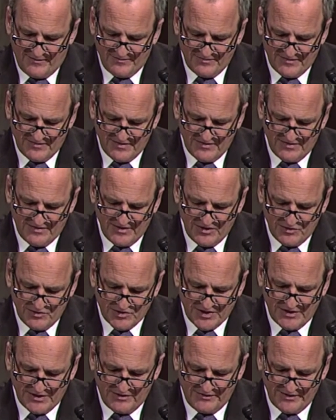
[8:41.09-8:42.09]
um, the
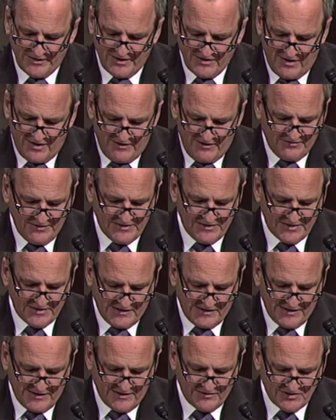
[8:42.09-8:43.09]
utility
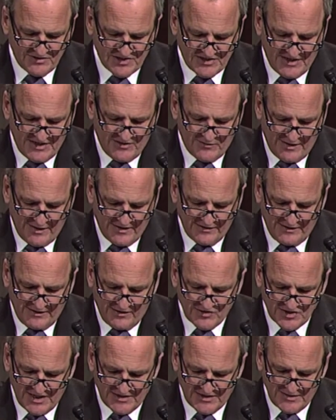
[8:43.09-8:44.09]
confidently declared to state
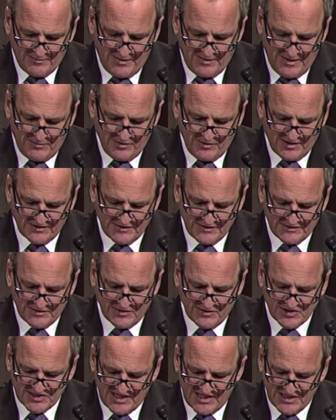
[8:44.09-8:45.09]
regulators and the
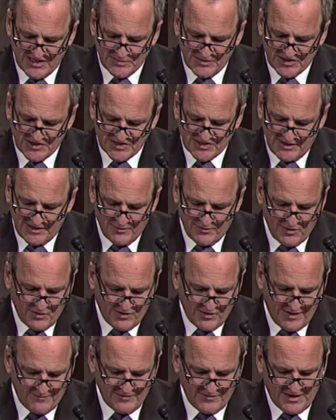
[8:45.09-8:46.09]
public that their seismic study
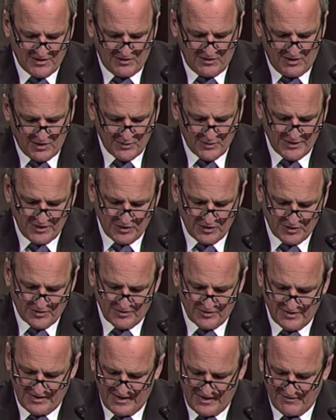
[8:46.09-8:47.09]
program had already
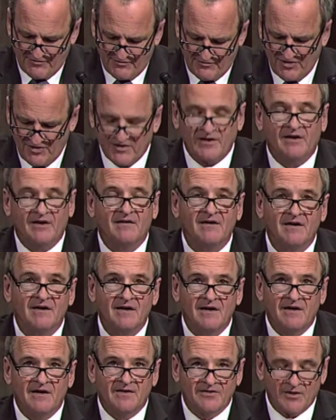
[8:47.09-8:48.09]
learned everything
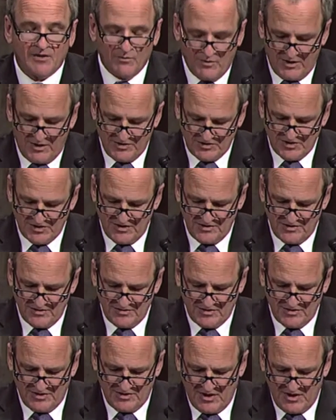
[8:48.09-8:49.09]
there was
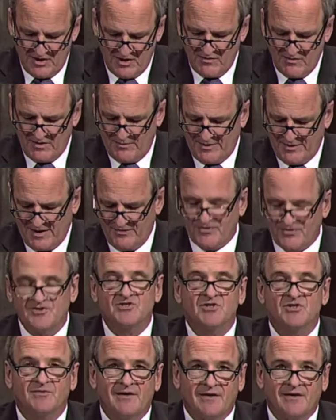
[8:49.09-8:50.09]
to know
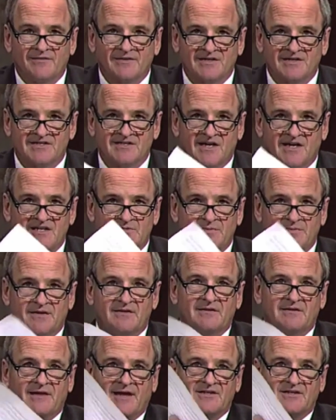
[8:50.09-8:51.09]
about the surrounding
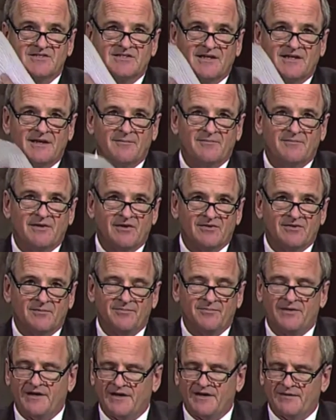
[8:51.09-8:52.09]
seismic landscape
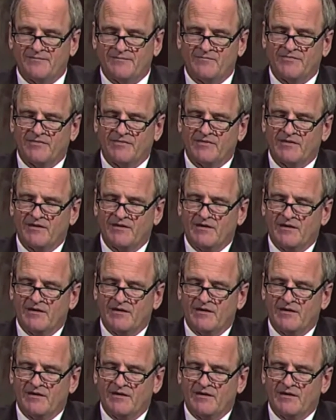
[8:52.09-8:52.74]
near the plant.